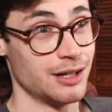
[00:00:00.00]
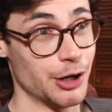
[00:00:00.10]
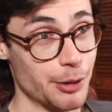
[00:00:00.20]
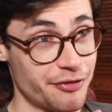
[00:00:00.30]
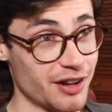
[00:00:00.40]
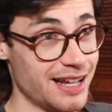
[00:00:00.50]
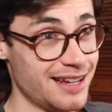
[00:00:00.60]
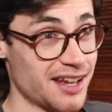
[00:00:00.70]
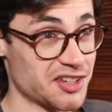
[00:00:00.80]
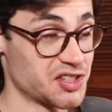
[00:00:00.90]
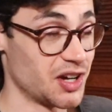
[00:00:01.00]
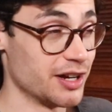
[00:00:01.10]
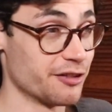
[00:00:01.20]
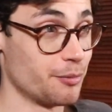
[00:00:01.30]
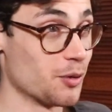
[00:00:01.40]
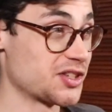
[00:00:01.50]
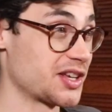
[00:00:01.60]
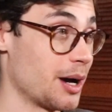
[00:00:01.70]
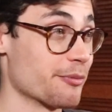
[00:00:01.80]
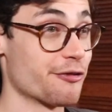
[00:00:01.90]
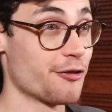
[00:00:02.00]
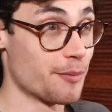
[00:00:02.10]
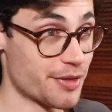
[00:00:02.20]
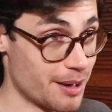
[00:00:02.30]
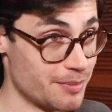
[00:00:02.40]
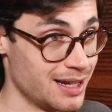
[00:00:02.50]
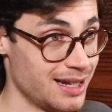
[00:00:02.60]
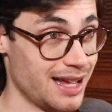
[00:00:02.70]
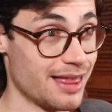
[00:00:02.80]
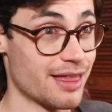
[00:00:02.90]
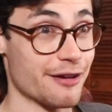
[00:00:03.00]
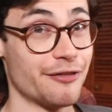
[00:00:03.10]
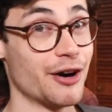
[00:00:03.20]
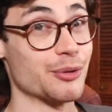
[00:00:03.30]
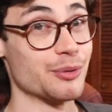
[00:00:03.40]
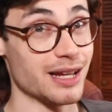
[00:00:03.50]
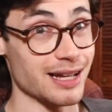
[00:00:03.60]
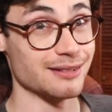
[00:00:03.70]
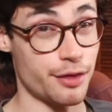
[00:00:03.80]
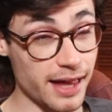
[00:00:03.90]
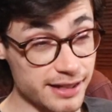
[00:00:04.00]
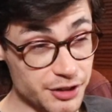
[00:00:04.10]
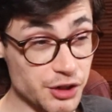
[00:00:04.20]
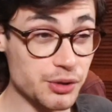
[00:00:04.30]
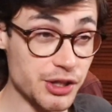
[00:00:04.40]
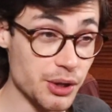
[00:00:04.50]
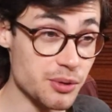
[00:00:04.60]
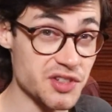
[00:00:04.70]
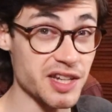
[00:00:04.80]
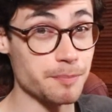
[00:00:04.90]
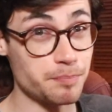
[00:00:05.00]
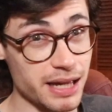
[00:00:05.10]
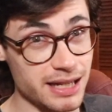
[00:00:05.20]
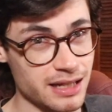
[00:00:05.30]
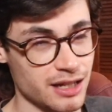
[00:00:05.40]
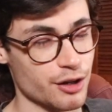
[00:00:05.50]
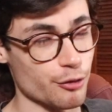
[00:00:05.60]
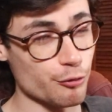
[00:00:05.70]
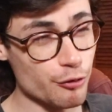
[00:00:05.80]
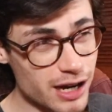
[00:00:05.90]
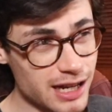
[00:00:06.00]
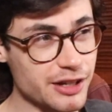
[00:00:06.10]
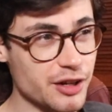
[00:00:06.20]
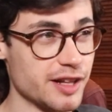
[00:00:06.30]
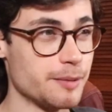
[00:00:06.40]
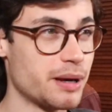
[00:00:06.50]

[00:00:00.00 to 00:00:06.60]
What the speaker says: Hopefully a sign of more to come from them in their final year. Then new QZB, a really good EP